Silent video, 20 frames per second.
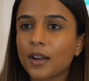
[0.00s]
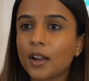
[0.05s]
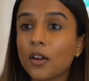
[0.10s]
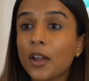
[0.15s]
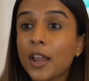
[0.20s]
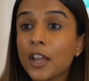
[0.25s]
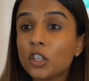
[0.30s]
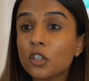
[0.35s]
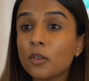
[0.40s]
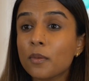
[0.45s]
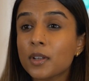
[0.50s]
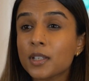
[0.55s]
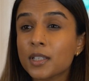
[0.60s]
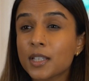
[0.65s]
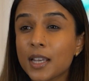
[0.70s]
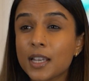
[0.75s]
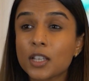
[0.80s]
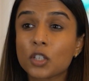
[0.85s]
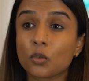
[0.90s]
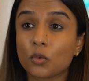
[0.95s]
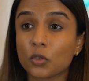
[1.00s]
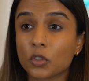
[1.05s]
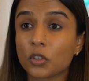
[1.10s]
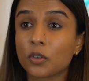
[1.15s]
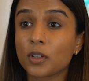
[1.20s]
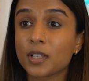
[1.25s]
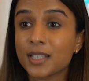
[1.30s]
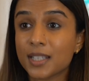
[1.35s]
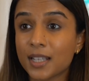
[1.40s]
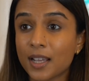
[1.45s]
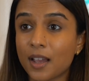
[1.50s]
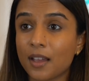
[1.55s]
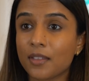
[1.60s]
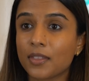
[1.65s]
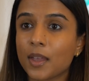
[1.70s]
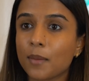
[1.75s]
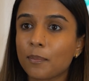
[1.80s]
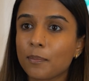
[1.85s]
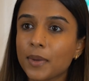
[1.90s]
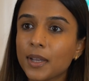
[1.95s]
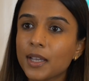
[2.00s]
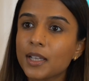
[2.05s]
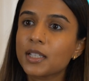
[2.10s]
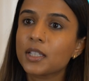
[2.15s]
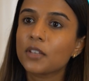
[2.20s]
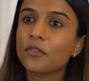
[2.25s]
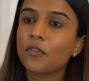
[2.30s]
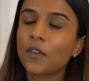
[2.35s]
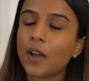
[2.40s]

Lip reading: Now, HMRC sought to assert that because the